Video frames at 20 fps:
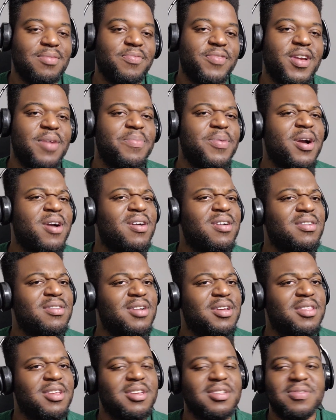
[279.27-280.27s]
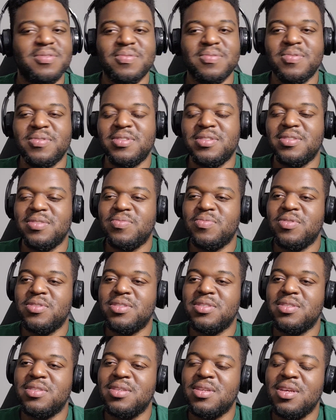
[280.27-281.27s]
vampire hunter. I think is, was
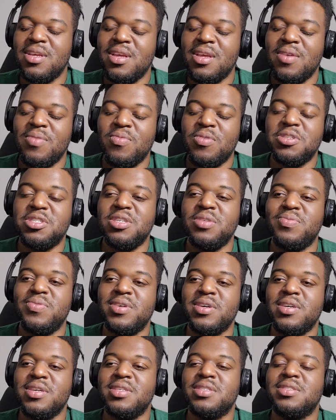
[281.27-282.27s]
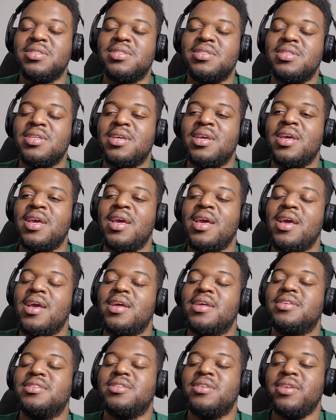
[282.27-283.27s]
was what she was.
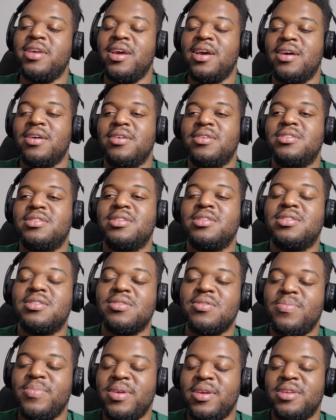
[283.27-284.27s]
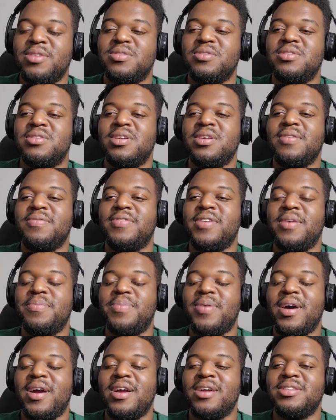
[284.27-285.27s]
So yeah, this this is gonna be interesting
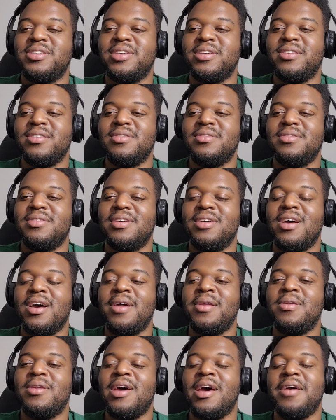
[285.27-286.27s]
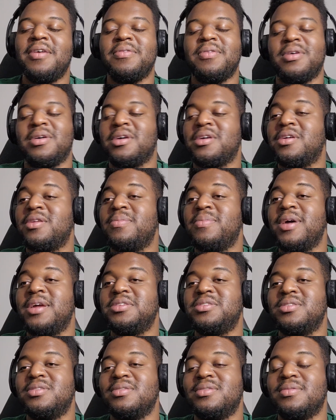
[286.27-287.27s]
vampire tale. I I, I can
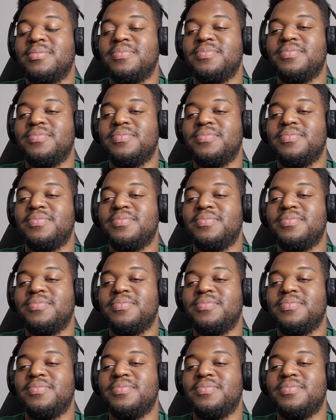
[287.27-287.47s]
imagine